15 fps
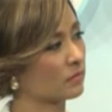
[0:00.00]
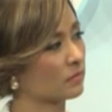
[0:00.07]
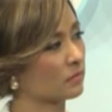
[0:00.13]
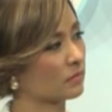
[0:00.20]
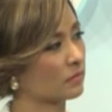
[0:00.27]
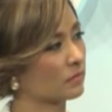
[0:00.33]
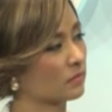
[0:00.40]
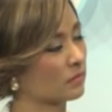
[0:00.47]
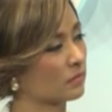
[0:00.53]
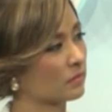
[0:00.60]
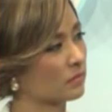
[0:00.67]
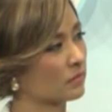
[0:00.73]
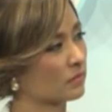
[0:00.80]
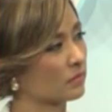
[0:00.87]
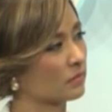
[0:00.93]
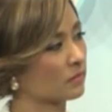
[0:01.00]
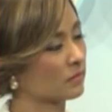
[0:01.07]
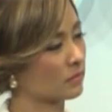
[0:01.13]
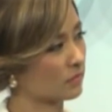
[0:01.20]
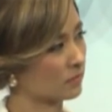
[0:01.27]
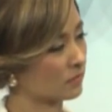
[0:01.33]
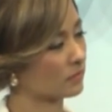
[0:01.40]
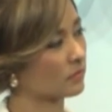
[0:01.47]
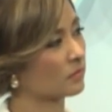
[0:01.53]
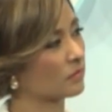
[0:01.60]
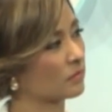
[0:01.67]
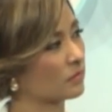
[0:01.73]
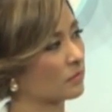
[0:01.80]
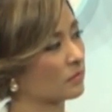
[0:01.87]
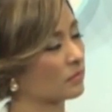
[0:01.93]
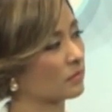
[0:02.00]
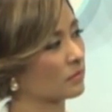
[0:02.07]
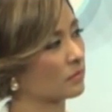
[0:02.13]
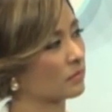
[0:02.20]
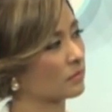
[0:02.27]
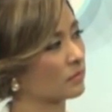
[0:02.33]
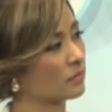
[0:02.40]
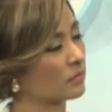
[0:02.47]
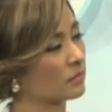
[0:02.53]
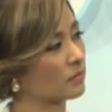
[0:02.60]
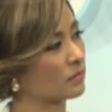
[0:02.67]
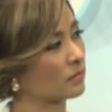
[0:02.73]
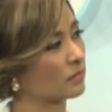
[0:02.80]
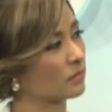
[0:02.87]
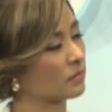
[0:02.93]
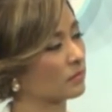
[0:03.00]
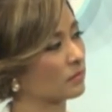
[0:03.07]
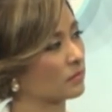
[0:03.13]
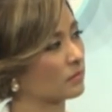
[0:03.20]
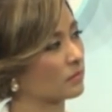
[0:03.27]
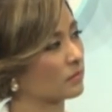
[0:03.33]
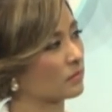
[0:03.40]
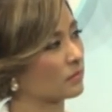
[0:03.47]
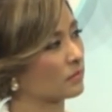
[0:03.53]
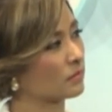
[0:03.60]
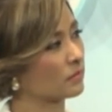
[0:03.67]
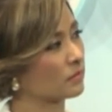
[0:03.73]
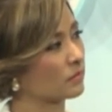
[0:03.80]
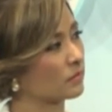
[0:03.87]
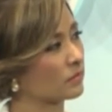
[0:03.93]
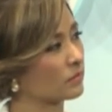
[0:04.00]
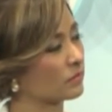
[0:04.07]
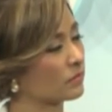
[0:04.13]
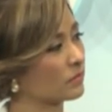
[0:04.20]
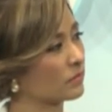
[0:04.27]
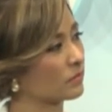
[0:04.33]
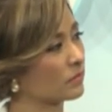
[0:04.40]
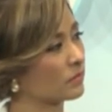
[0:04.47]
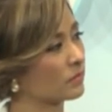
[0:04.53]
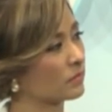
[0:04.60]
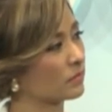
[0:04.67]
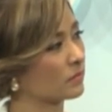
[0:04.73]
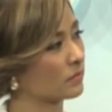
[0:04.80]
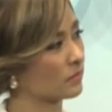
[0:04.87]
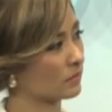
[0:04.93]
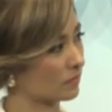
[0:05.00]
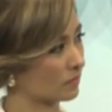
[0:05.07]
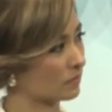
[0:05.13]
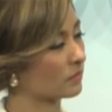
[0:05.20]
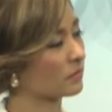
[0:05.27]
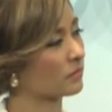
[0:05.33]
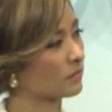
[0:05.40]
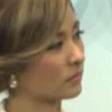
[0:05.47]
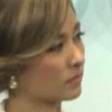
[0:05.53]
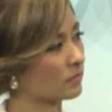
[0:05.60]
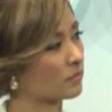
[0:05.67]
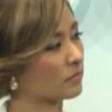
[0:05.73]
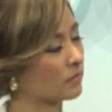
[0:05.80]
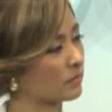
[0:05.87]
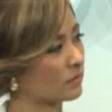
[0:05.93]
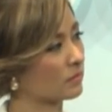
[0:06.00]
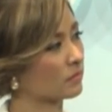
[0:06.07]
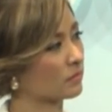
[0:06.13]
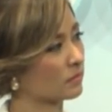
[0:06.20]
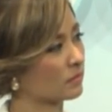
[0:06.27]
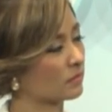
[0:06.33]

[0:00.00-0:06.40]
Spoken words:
The person shown says nothing.